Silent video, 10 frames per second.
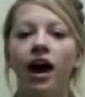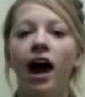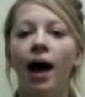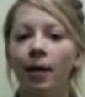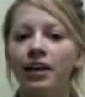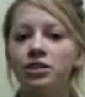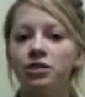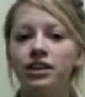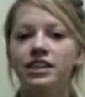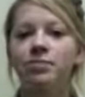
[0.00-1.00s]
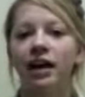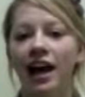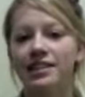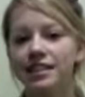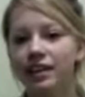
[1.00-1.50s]
I may do this by
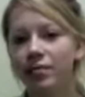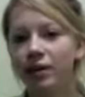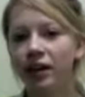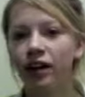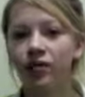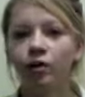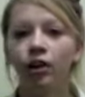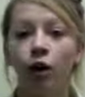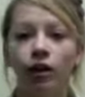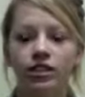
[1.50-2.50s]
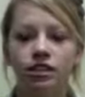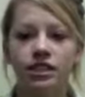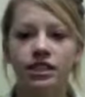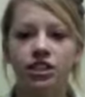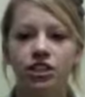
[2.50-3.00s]
asking a peer, going to the
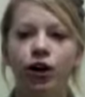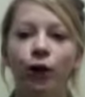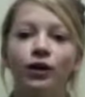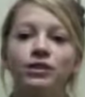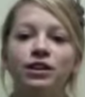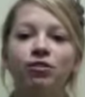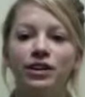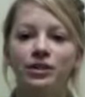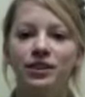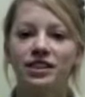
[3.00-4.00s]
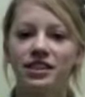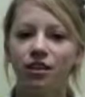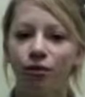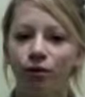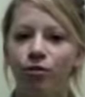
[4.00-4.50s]
teacher, or using resources in
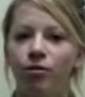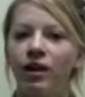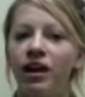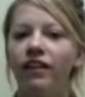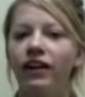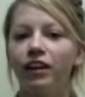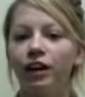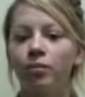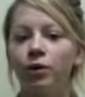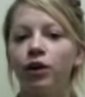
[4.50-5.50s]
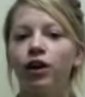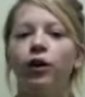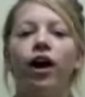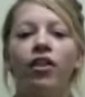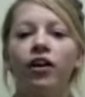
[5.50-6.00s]
the room like the computer or
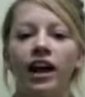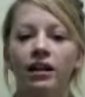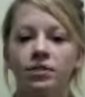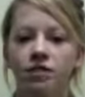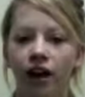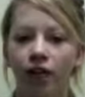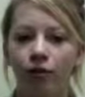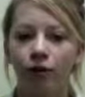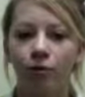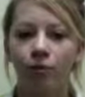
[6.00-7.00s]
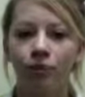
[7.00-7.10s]
other items around the room.